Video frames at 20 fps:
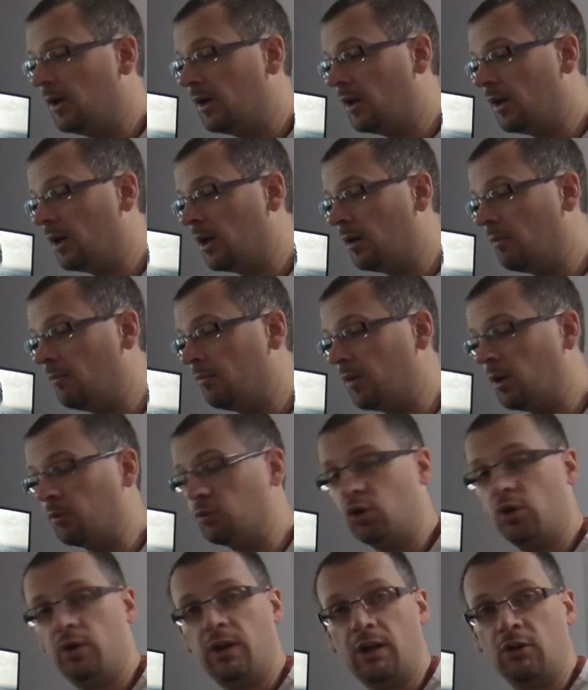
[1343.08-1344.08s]
I'm
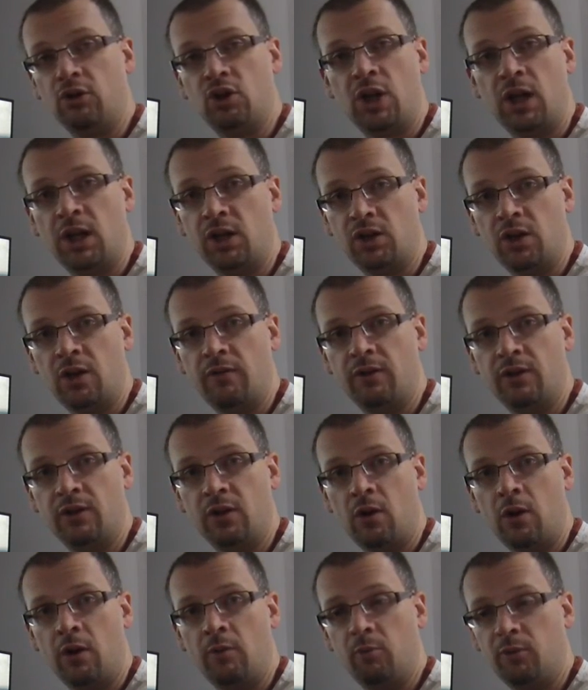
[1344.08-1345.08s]
sure that'll change over
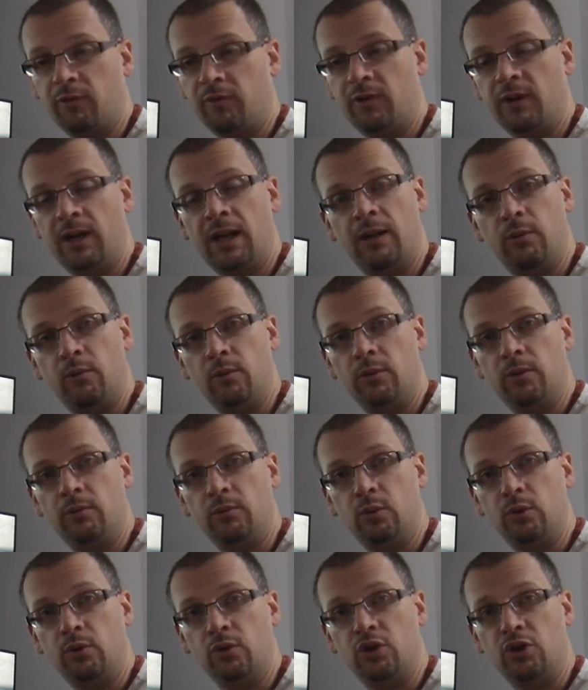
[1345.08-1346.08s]
time, but for now
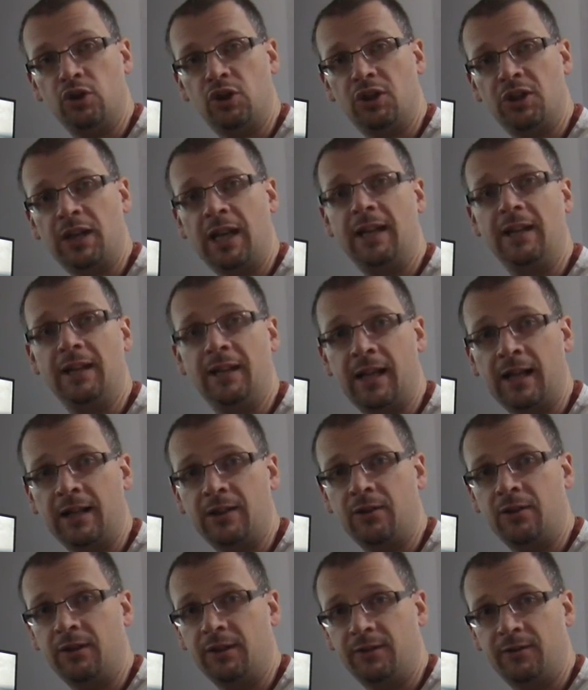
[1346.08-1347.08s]
we'll just state
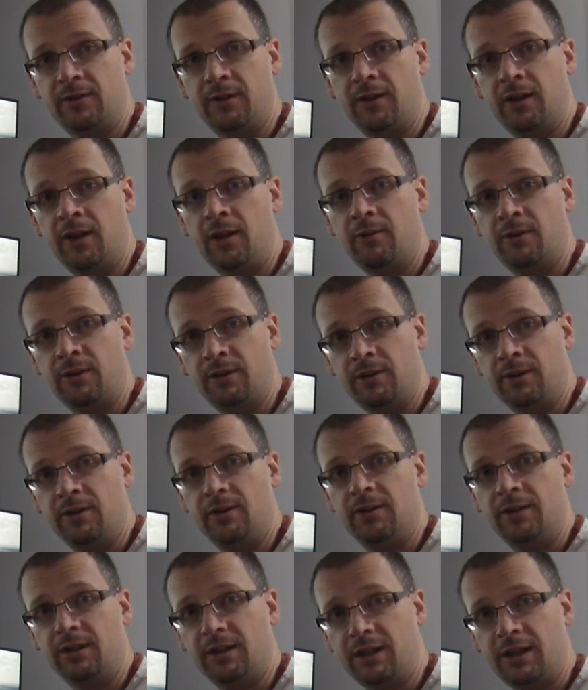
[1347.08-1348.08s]
that on this video, and
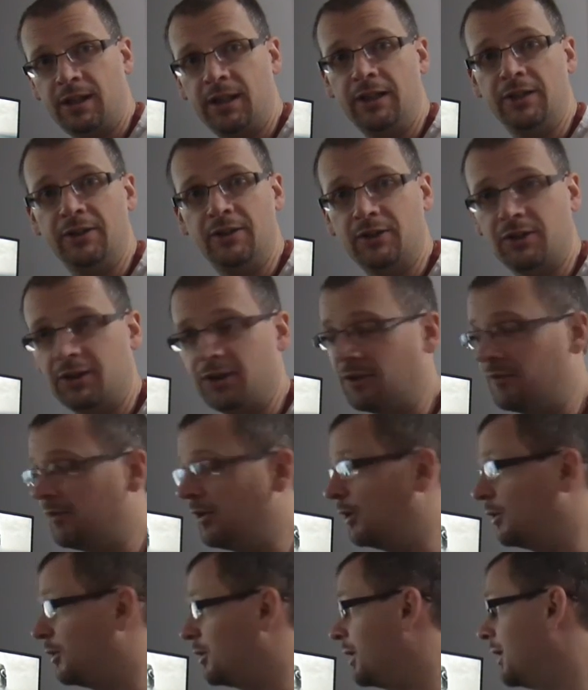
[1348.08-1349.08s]
it clears us in the
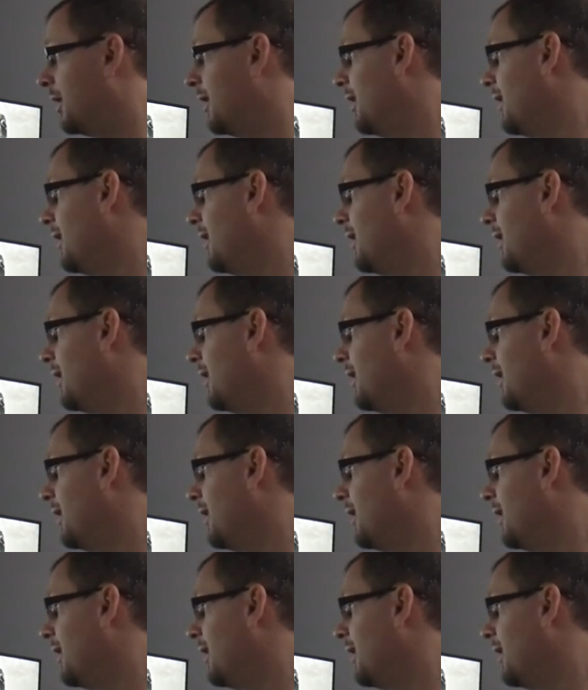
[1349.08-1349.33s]
future.